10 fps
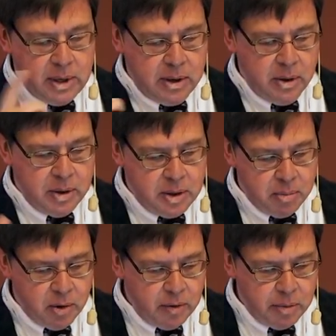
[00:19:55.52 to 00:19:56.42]
said, this is
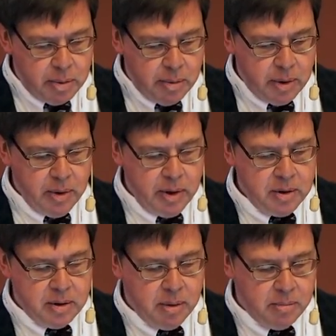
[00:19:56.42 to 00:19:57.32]
approved for public
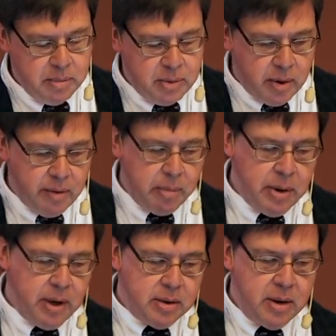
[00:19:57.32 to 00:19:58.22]
release, so I'm sort of up
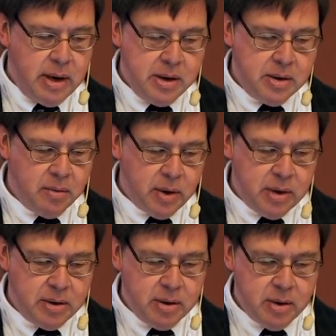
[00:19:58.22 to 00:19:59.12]
against an edge of what
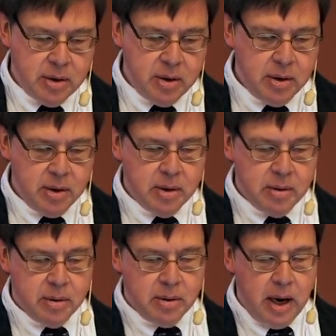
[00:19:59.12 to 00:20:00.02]
I should or could or
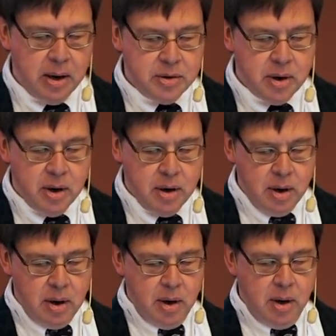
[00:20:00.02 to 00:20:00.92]
can say.
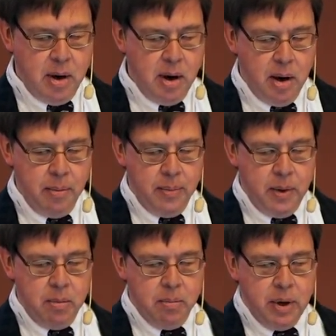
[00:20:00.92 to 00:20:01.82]

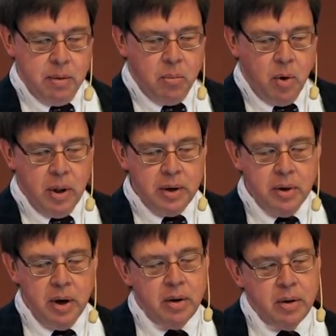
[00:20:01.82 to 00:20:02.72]
But more
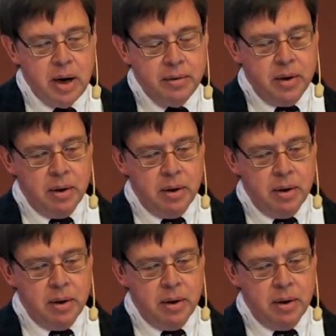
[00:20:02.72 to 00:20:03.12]
electric aircraft,